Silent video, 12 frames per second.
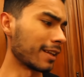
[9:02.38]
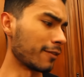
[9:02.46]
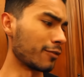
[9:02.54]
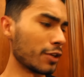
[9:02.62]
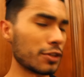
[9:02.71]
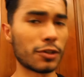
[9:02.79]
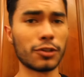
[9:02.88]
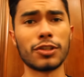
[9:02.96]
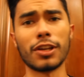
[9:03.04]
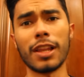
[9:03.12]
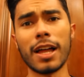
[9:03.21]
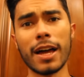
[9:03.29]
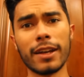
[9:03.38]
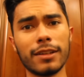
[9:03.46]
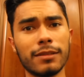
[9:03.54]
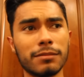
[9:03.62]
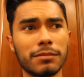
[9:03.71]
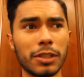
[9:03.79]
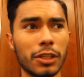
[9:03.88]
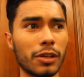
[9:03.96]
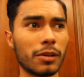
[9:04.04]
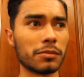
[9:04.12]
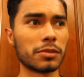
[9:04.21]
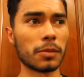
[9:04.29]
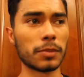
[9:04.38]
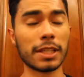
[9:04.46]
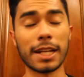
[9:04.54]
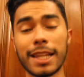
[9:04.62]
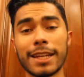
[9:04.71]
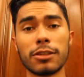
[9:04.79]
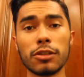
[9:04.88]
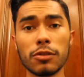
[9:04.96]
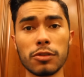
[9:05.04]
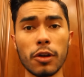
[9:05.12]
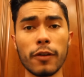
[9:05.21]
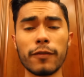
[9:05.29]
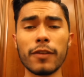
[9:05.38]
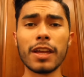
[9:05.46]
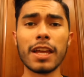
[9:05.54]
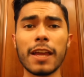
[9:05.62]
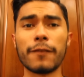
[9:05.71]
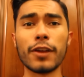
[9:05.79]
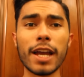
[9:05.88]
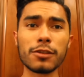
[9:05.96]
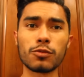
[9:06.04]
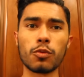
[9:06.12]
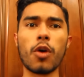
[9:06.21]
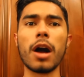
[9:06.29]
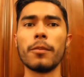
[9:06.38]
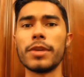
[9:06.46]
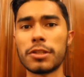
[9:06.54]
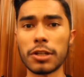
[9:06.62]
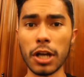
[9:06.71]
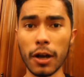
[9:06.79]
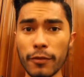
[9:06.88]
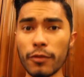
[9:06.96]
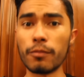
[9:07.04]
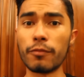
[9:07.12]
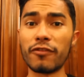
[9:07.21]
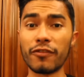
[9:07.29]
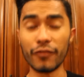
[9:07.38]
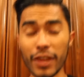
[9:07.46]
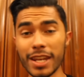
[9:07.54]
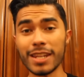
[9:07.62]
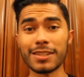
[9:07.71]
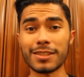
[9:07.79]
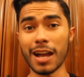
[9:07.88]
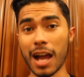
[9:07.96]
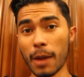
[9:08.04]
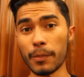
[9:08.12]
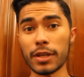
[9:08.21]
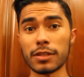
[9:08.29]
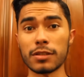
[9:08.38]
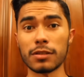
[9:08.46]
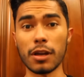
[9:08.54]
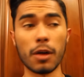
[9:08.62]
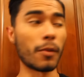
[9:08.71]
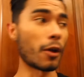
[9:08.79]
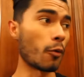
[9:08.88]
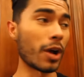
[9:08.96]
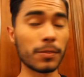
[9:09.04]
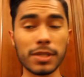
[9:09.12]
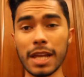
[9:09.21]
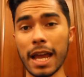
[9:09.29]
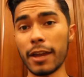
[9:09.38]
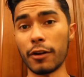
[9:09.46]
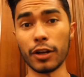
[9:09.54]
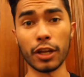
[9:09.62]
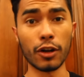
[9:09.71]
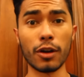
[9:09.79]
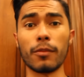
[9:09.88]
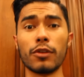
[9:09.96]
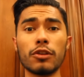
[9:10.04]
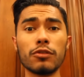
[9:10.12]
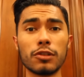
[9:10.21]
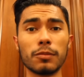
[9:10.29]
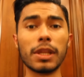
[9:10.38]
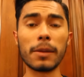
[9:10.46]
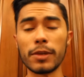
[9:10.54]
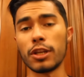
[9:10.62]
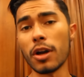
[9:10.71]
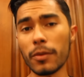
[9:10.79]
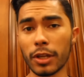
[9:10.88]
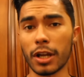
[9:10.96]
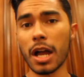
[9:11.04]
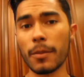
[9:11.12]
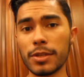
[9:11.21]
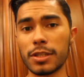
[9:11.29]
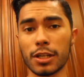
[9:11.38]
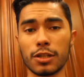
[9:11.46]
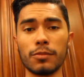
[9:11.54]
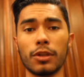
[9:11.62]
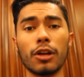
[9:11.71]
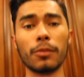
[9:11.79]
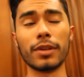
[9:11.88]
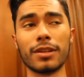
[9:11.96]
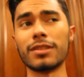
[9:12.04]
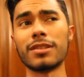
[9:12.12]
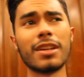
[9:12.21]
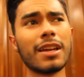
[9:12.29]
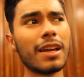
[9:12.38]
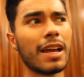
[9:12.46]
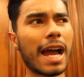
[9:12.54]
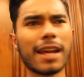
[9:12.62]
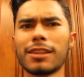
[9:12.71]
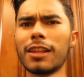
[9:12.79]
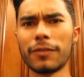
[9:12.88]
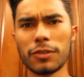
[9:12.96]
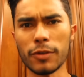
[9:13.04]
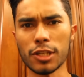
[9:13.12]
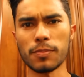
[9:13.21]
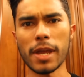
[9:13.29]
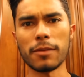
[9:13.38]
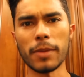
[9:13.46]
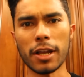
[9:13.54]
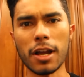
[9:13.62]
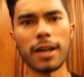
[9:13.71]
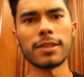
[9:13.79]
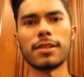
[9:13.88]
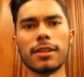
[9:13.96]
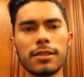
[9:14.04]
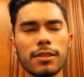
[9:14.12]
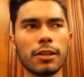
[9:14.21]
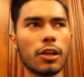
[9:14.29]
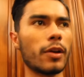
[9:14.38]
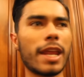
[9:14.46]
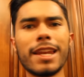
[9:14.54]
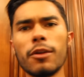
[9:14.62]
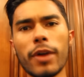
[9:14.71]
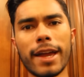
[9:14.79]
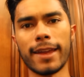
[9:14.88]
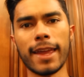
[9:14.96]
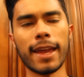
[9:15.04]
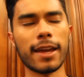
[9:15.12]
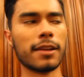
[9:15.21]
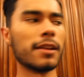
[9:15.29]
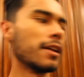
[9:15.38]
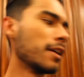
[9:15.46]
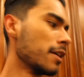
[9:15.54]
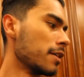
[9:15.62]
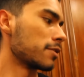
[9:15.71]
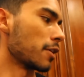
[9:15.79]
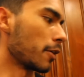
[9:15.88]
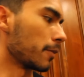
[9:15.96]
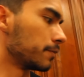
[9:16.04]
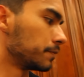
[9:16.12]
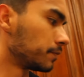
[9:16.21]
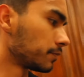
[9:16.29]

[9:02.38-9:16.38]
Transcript: and I've researched a lot and you know, something that I like to do. So if, if you guys want me to cover fitness topics on my website or here on YouTube, let me know in the comment section below because I'd love to expand my content, you know, in any way I can. So